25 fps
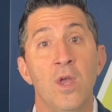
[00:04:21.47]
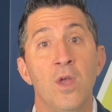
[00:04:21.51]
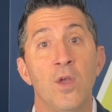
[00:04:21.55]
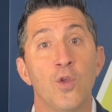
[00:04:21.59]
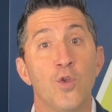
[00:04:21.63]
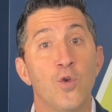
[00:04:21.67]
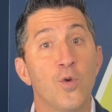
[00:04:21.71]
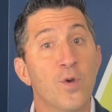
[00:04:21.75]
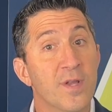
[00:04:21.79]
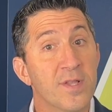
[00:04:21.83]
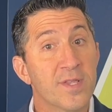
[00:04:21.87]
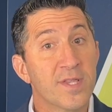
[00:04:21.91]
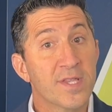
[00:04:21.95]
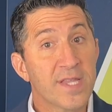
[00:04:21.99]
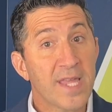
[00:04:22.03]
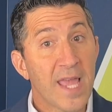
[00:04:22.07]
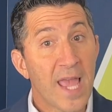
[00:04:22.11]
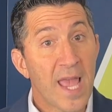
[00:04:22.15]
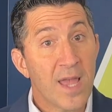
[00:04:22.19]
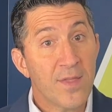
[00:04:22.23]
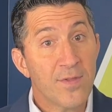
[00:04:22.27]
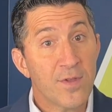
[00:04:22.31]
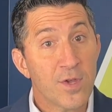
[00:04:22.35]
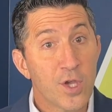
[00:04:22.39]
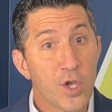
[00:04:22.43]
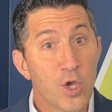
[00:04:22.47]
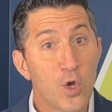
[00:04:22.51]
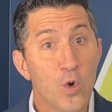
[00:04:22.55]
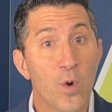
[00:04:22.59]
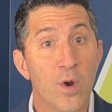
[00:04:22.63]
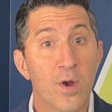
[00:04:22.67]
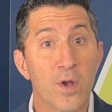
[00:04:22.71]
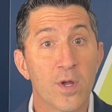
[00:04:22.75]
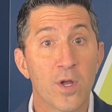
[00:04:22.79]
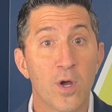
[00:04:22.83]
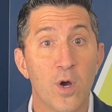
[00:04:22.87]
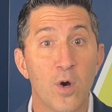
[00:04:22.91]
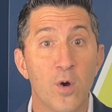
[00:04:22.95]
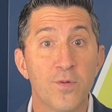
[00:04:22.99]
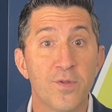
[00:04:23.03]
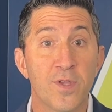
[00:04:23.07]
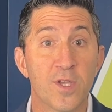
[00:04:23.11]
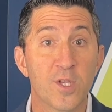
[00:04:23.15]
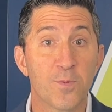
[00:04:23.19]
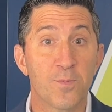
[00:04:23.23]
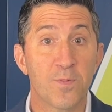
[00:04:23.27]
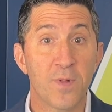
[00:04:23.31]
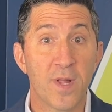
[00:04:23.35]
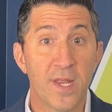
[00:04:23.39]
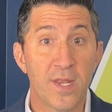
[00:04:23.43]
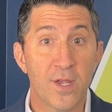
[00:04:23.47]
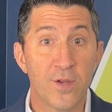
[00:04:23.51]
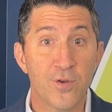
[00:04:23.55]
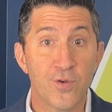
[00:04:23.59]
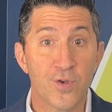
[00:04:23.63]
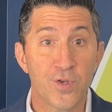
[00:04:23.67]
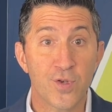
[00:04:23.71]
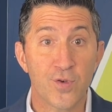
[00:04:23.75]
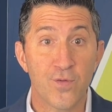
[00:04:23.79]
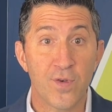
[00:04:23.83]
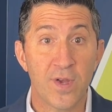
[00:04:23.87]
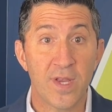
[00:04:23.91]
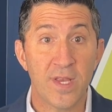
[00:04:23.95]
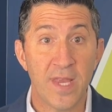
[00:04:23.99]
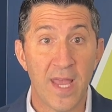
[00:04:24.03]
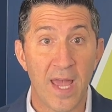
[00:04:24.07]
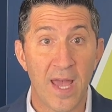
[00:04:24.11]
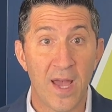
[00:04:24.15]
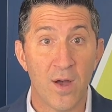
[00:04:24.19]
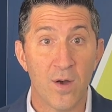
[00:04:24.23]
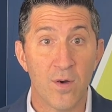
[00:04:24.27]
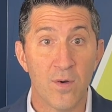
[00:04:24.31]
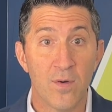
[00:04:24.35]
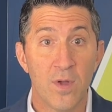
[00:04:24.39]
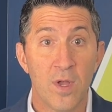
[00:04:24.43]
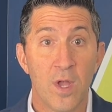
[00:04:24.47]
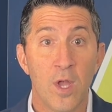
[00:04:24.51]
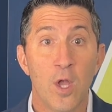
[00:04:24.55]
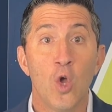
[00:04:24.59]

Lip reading: You can scan the QR code displayed on your screen now,